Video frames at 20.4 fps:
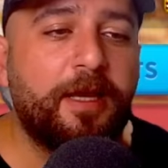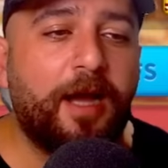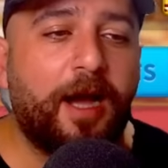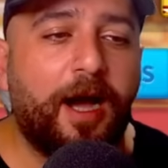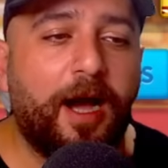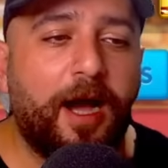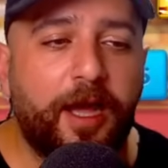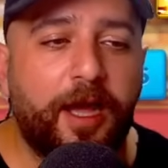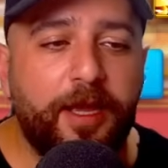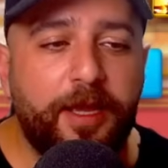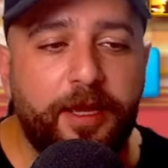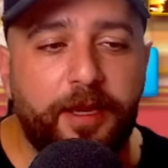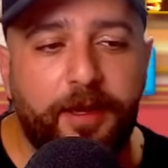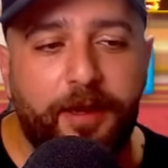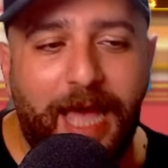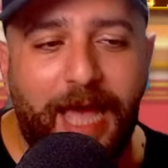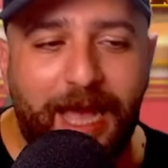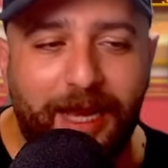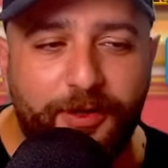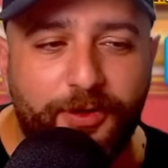I
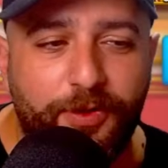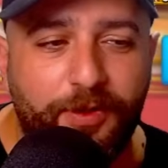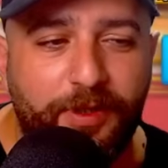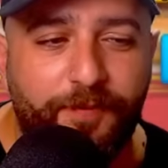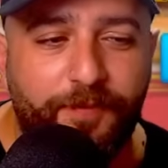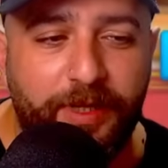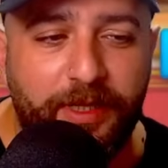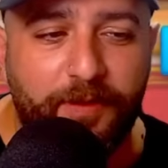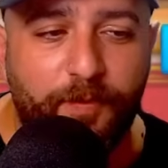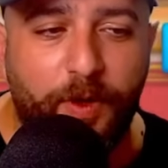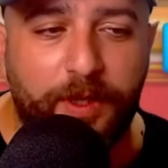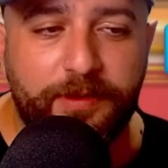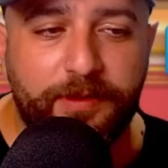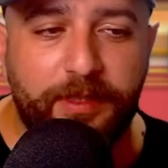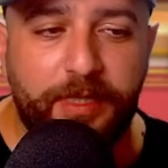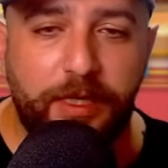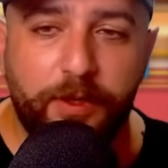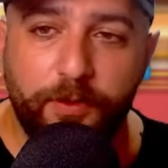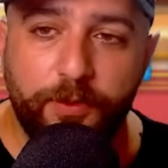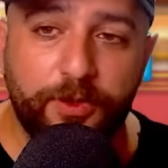actually really want
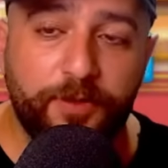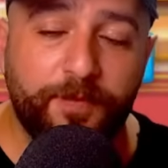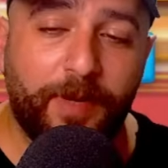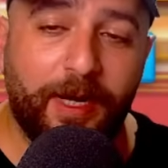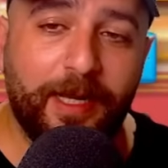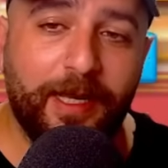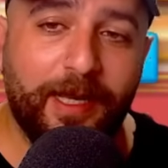to use my